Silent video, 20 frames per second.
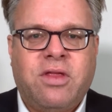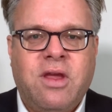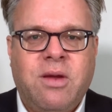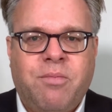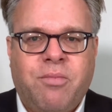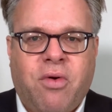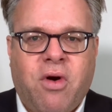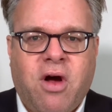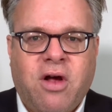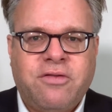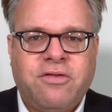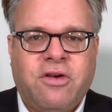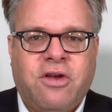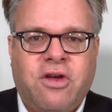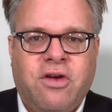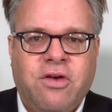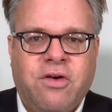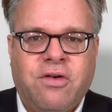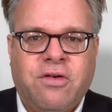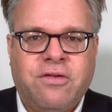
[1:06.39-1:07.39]
the
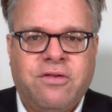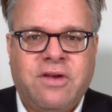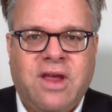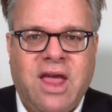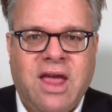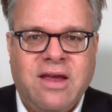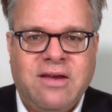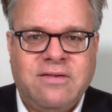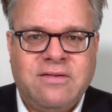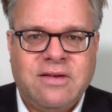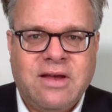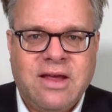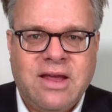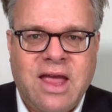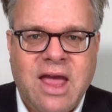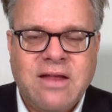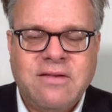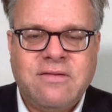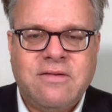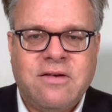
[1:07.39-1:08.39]
prosecutor's case
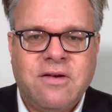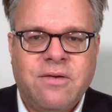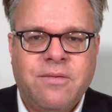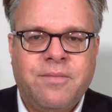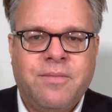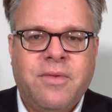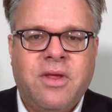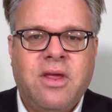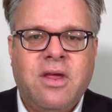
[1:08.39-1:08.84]
against you.